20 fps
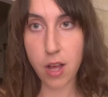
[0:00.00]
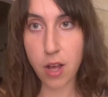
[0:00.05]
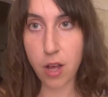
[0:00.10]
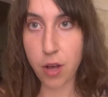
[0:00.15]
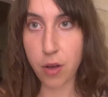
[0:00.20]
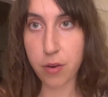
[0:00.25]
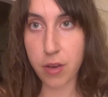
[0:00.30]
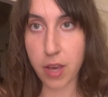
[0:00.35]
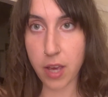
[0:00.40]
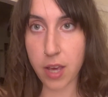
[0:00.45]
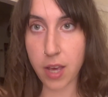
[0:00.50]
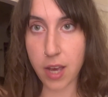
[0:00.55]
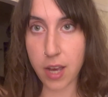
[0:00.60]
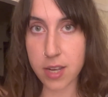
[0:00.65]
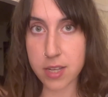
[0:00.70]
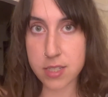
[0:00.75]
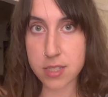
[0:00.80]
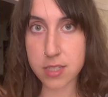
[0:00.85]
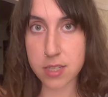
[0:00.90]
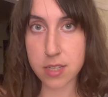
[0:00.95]
Okay
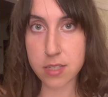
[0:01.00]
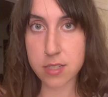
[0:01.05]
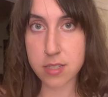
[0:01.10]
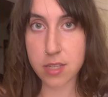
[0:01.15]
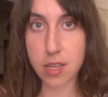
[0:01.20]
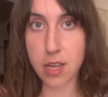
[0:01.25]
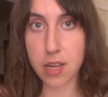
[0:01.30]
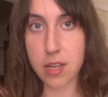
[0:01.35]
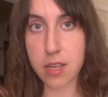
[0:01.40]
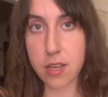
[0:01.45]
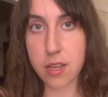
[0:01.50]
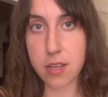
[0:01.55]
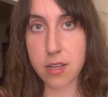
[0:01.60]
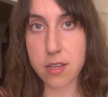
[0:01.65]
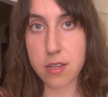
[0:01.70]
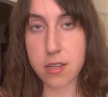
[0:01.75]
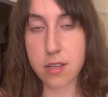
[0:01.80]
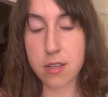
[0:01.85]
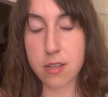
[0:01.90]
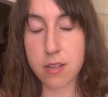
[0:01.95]
guys, it's
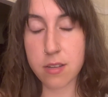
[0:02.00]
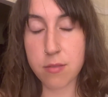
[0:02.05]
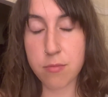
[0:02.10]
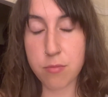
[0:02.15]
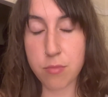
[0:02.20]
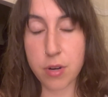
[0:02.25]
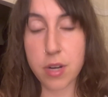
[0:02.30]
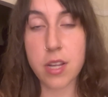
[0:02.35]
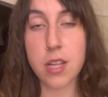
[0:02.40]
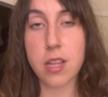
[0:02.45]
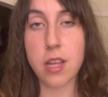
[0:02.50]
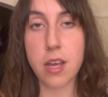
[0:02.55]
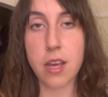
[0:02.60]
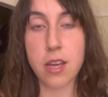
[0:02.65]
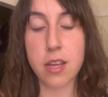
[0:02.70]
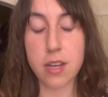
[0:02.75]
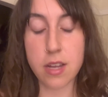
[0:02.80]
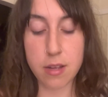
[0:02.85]
getting pretty late.